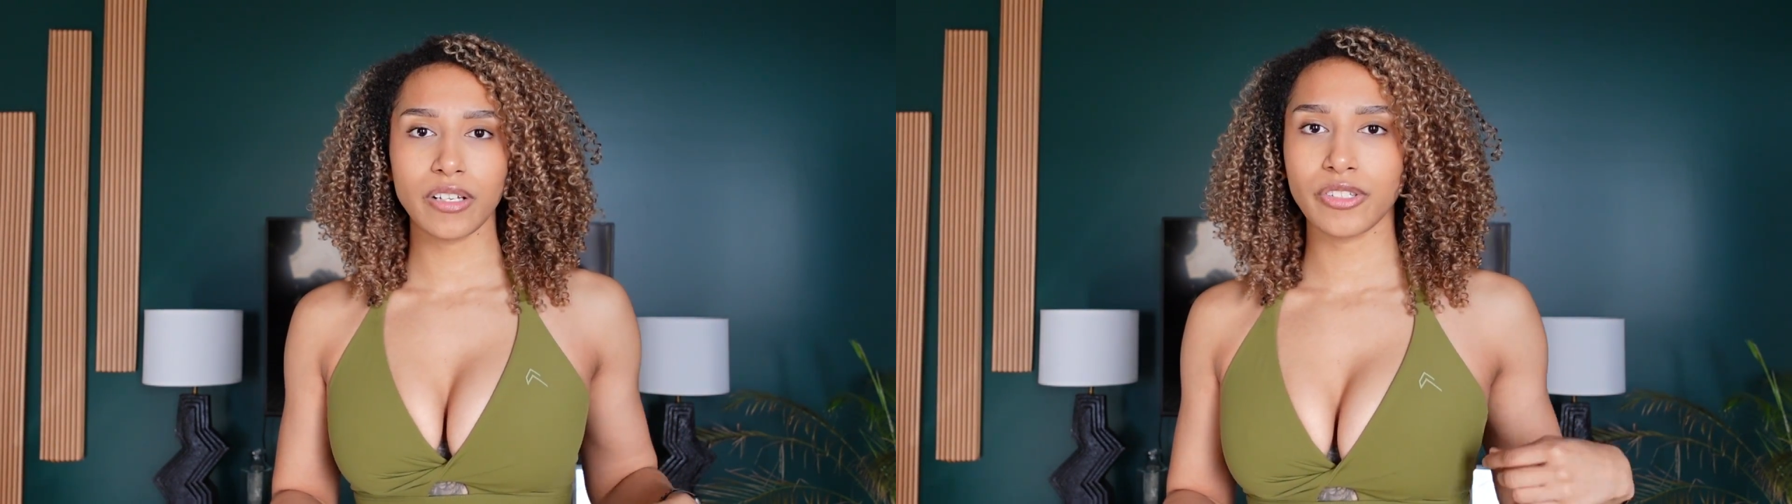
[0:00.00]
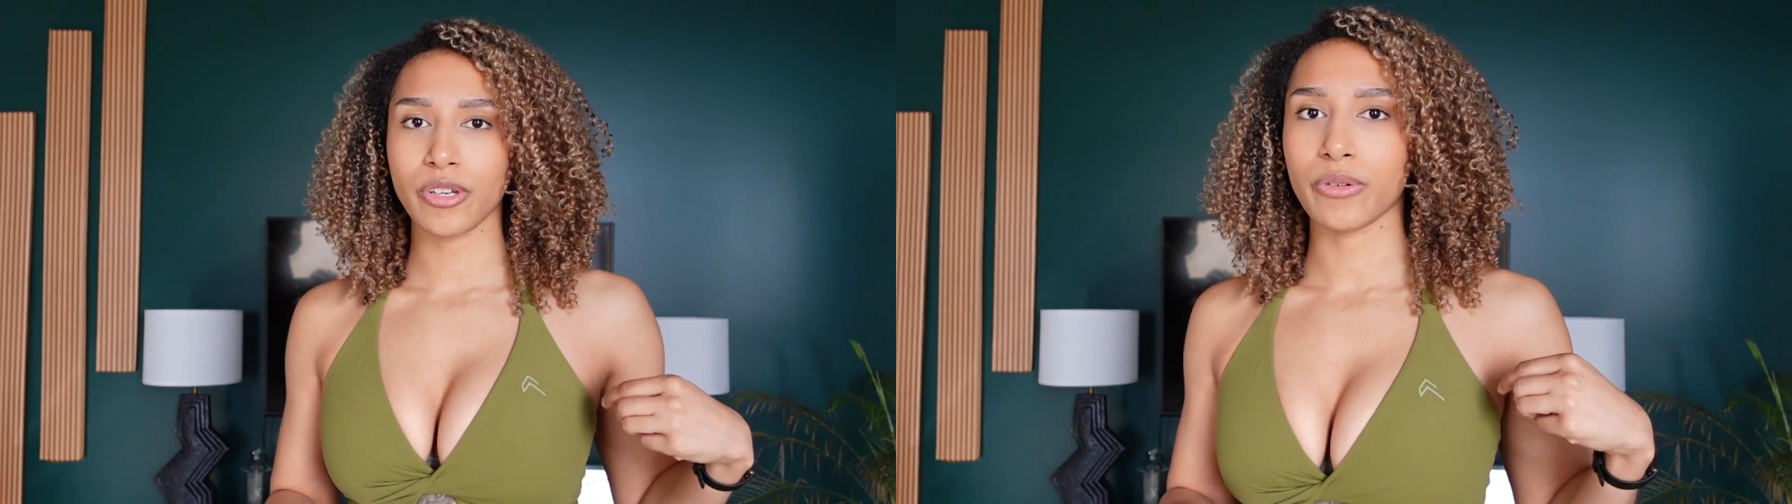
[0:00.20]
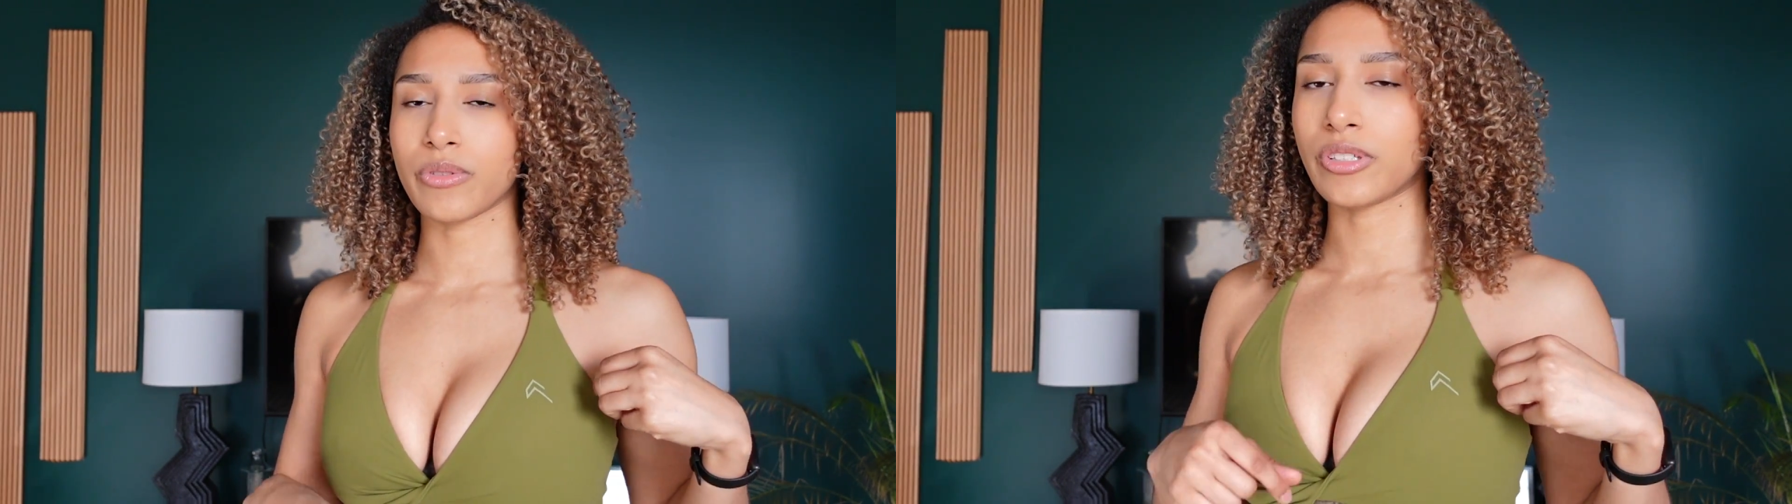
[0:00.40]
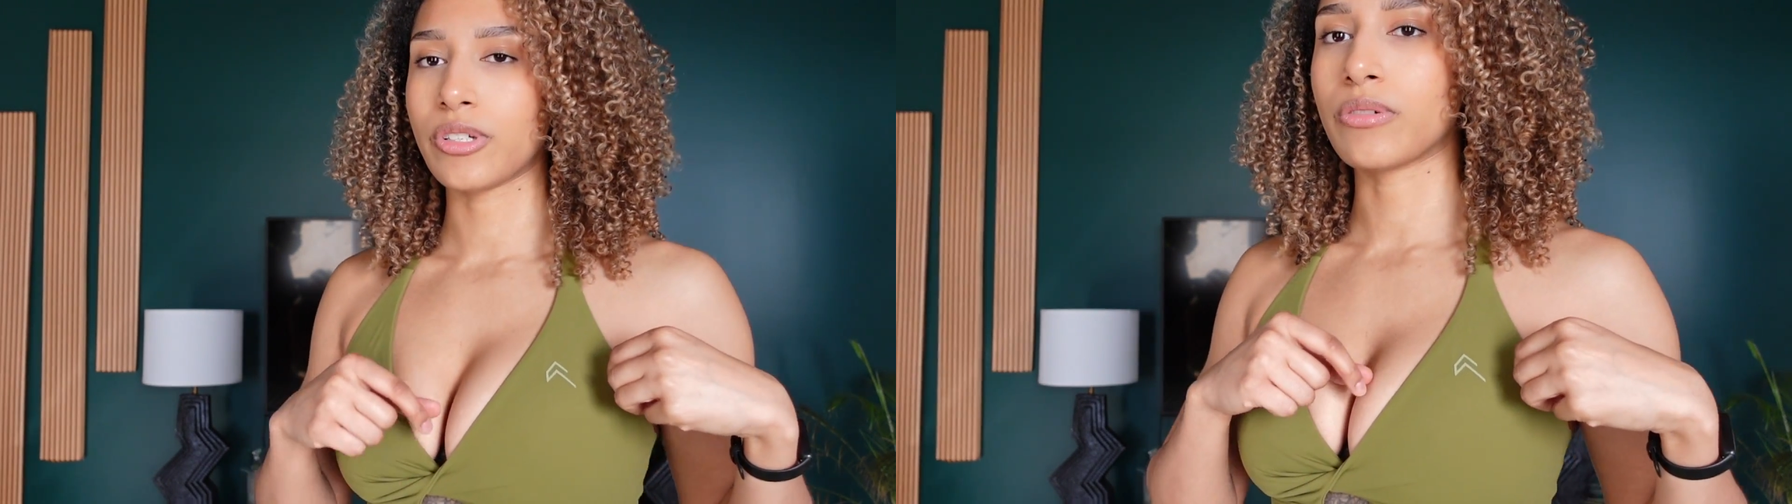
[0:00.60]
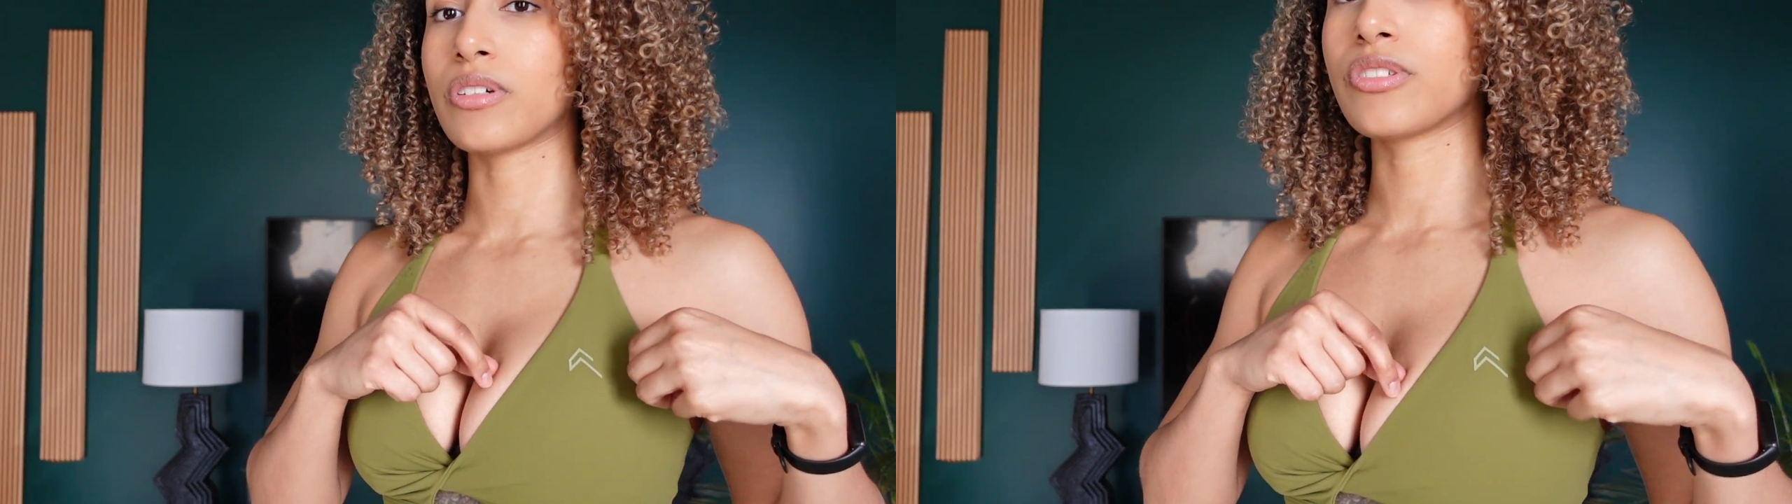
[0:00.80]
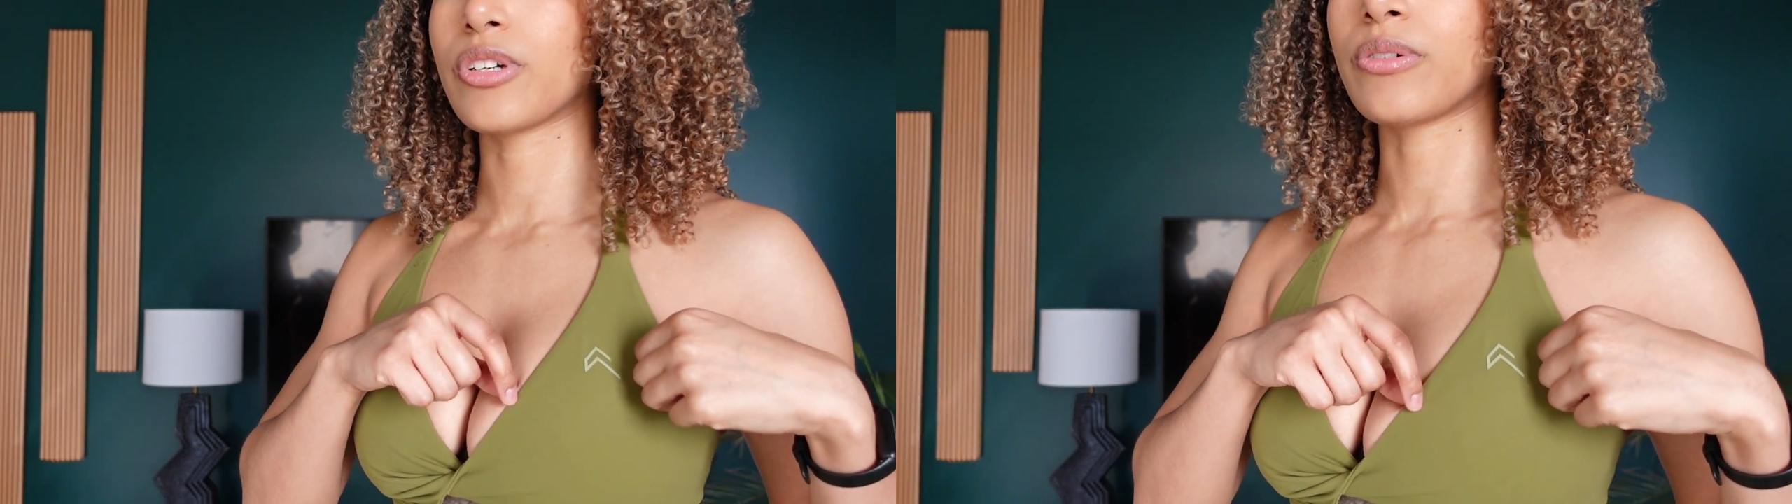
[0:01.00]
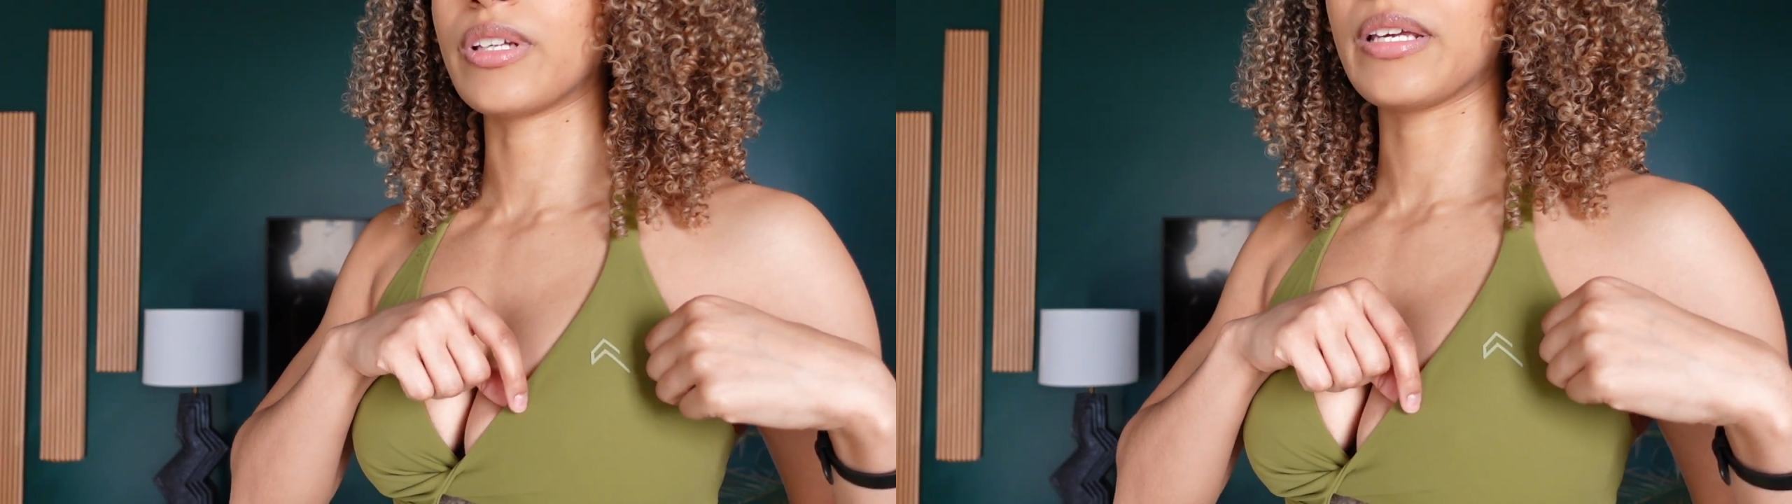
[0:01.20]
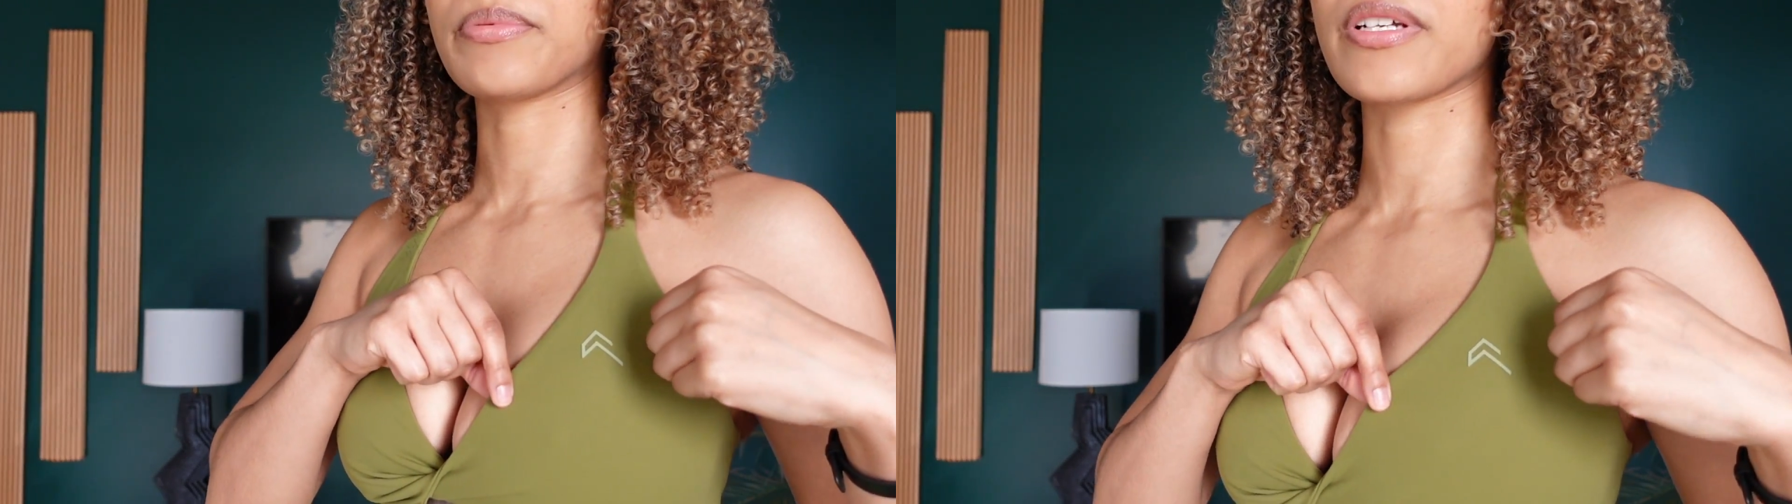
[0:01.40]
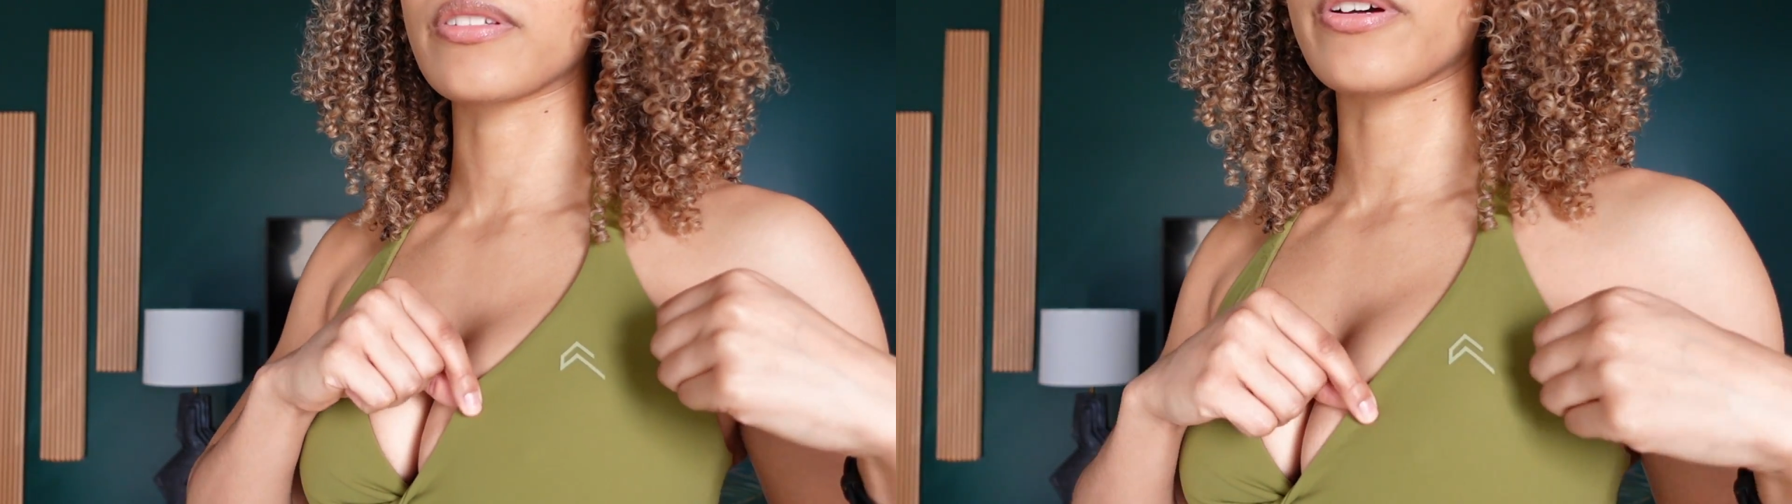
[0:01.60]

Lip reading: So the Tone on Tone Heat Press